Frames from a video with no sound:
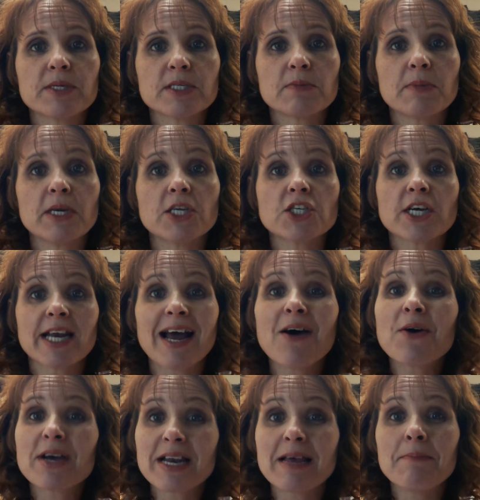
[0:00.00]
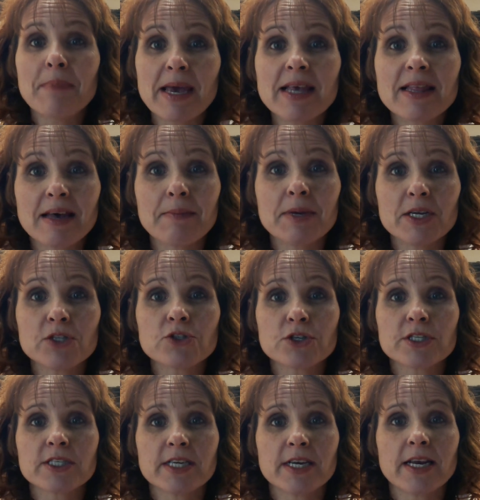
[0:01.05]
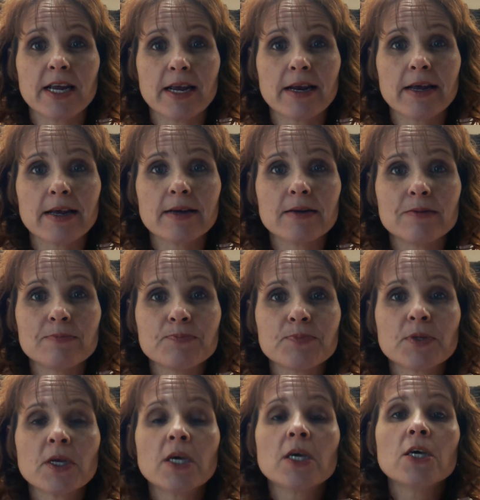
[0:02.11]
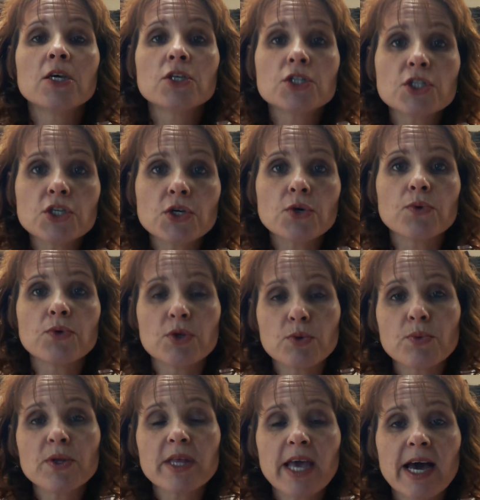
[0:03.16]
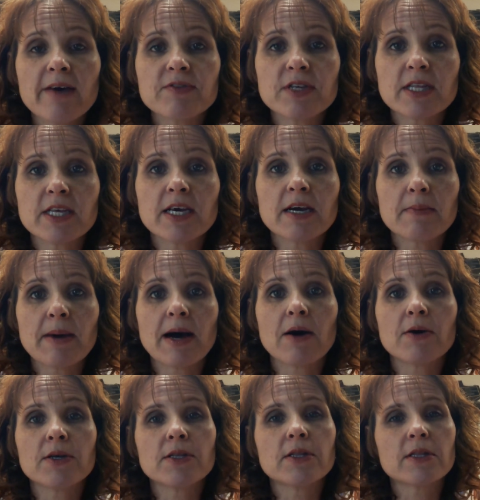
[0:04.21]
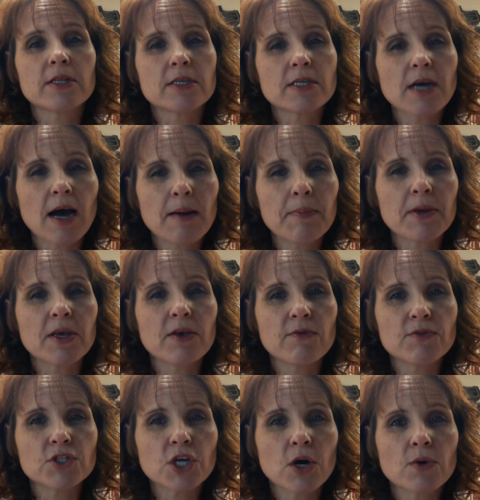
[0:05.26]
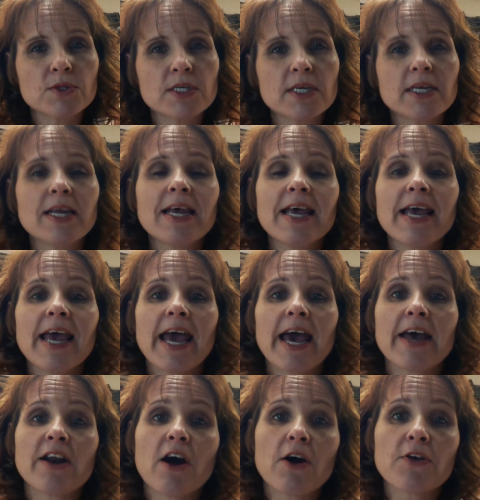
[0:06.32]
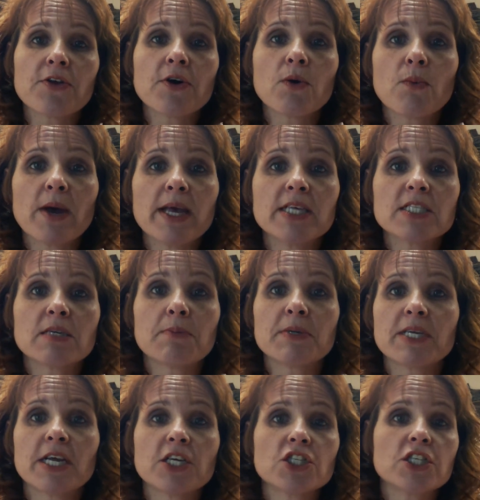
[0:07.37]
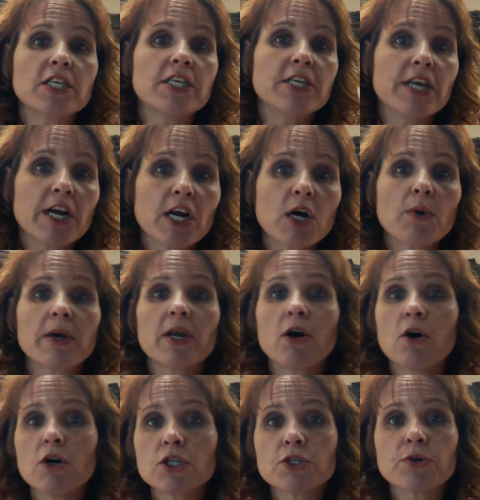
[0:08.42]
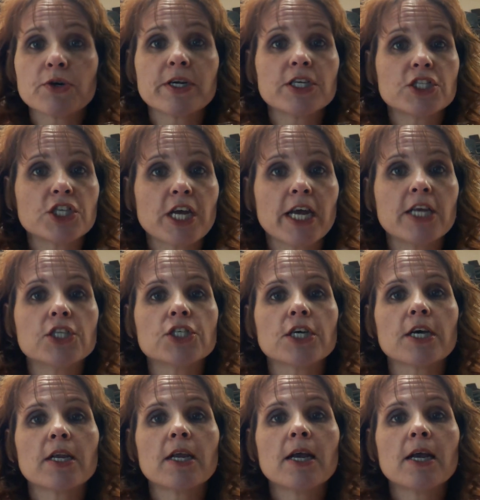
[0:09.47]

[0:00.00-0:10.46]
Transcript: speech? And how can I make them interested in it? Two, you really have to think about the topic you've chosen, and are there ways to potentially narrow it, alter it, change it?